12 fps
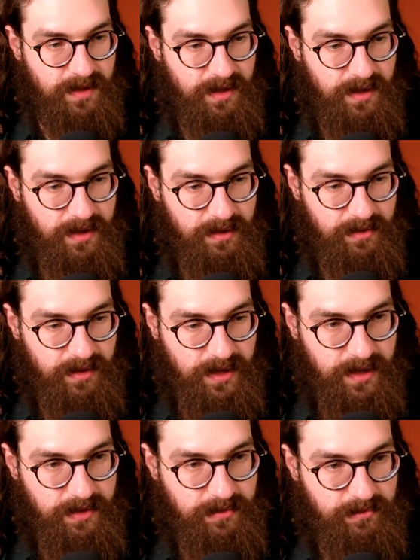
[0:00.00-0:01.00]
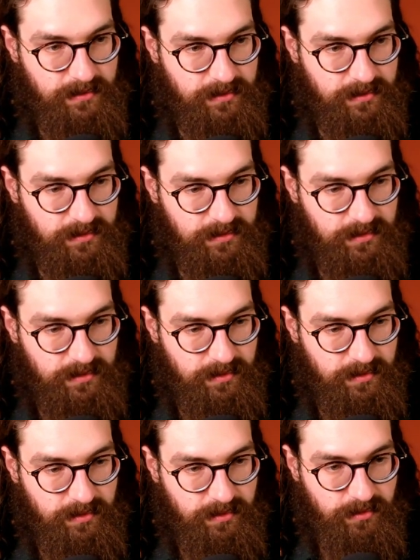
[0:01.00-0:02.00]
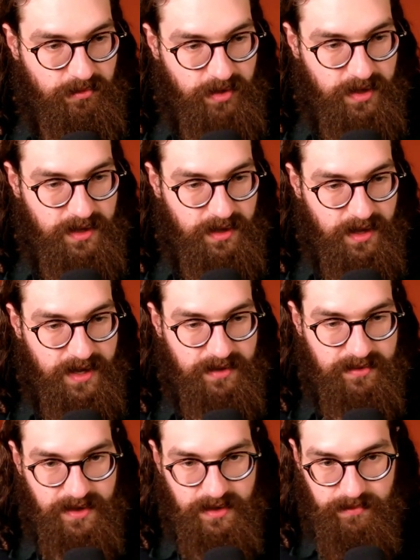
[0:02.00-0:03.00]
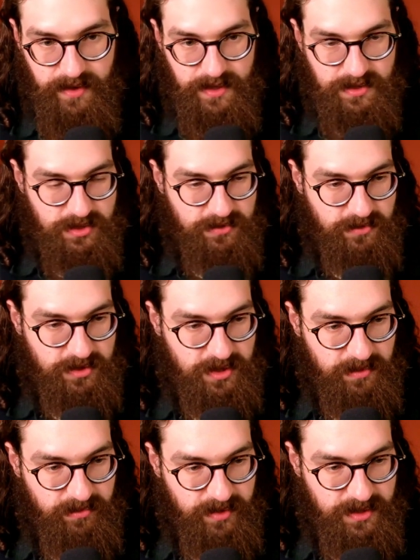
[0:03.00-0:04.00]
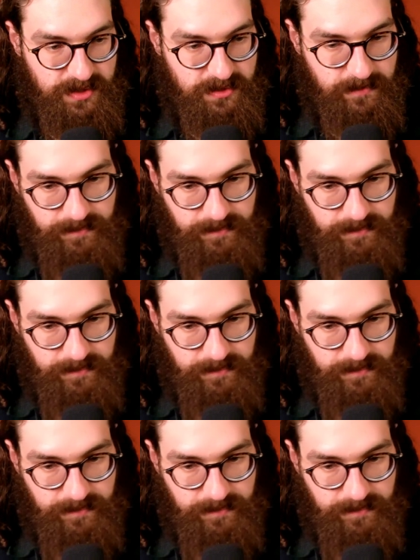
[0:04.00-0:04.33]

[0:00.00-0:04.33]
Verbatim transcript: and I really like databases for some reason.